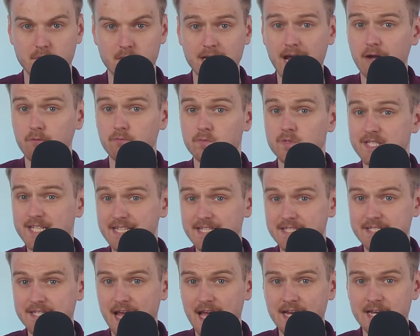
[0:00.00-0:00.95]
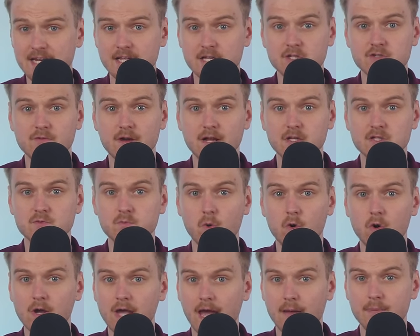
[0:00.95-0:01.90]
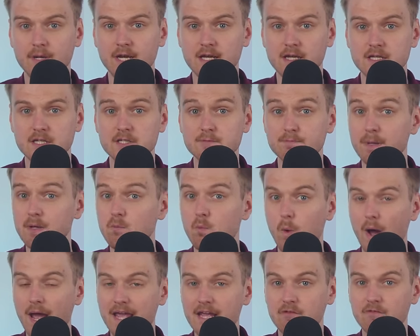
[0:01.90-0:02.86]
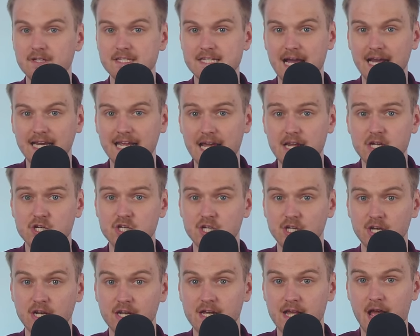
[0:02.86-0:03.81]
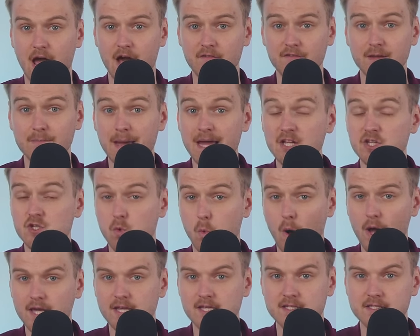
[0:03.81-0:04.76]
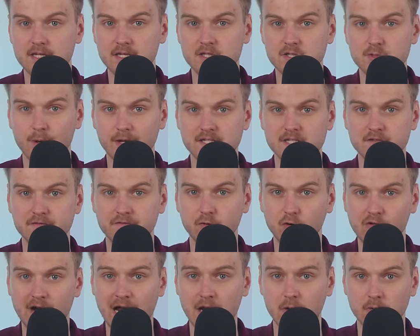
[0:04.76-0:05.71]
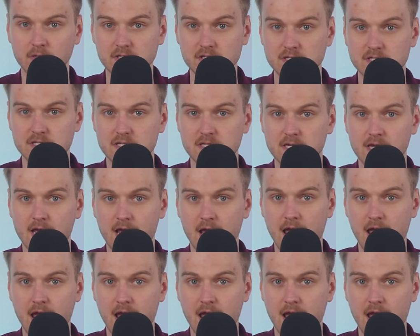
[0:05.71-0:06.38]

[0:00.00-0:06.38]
Now, since then, Israel's war cabinet has been weighing retaliation, having met twice in 24 hours.